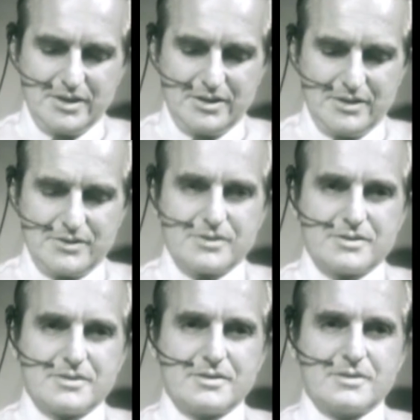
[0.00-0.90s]
is
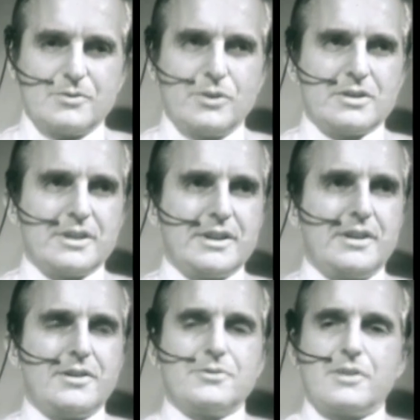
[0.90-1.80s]
quickly
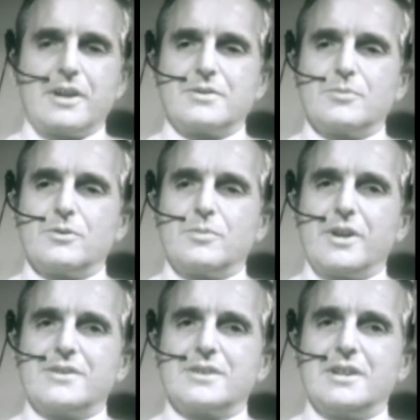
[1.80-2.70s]
characterizable by
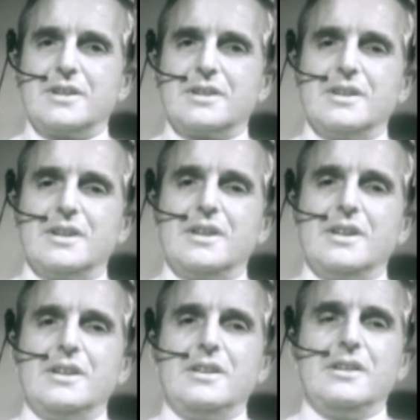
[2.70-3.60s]
saying,
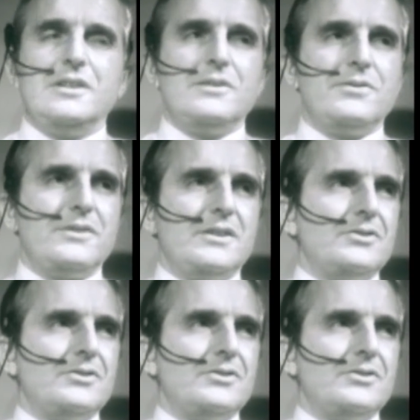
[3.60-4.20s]
if in